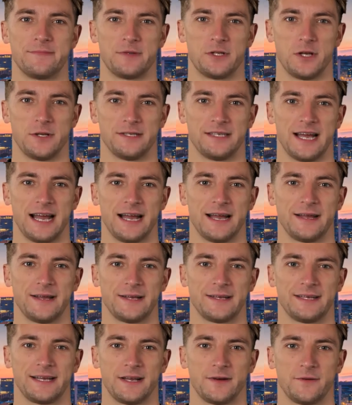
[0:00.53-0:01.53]
Good day,
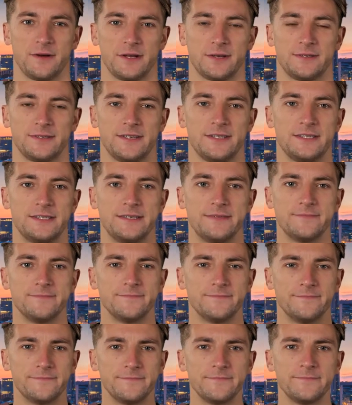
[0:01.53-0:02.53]
dear users.
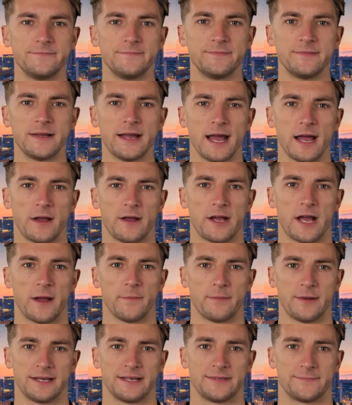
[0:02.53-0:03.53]
Our
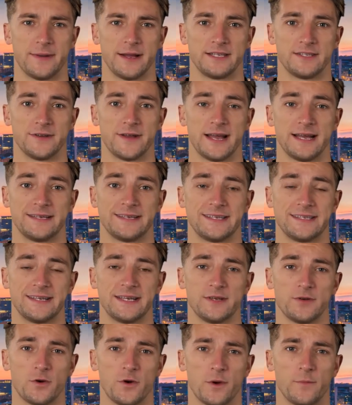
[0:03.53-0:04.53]
company specializes
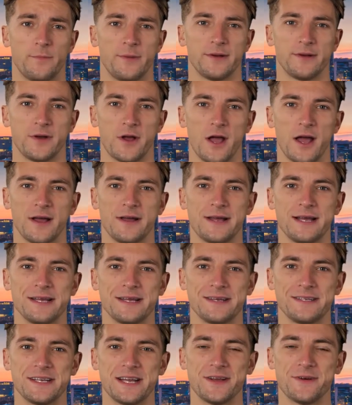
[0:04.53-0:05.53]
in corporate law
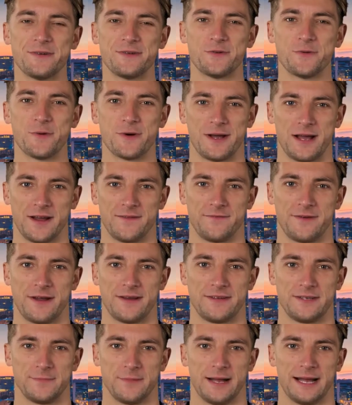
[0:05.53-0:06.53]
in the territory of
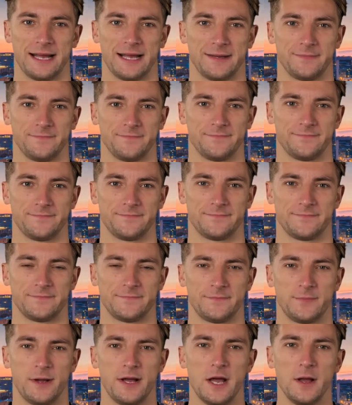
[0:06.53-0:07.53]
Lithuania.
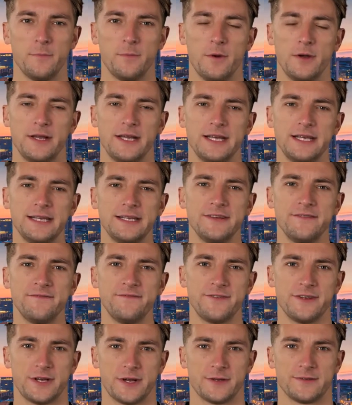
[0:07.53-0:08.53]
We are working in the
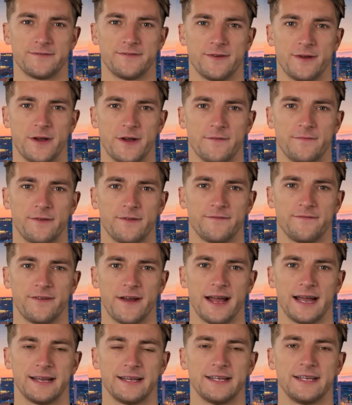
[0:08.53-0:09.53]
field for over
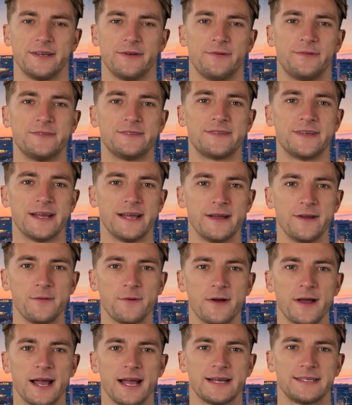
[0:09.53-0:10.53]
5 years and are
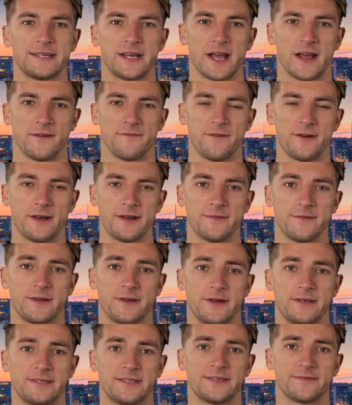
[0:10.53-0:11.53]
glad to offer you the
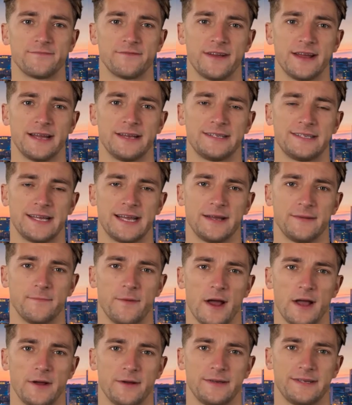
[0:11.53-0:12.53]
most advanced and
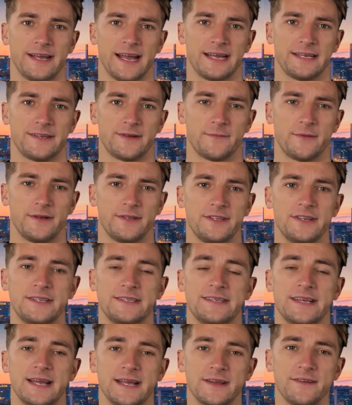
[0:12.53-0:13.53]
modern tech
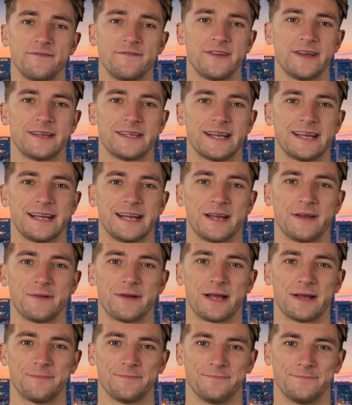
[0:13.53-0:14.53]
solutions in the fintech
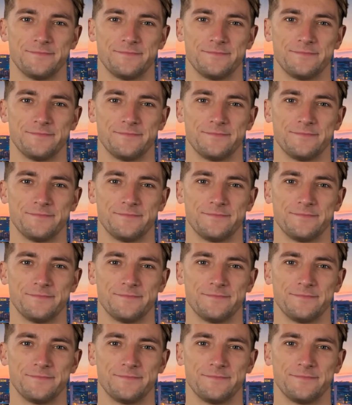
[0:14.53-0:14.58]
area.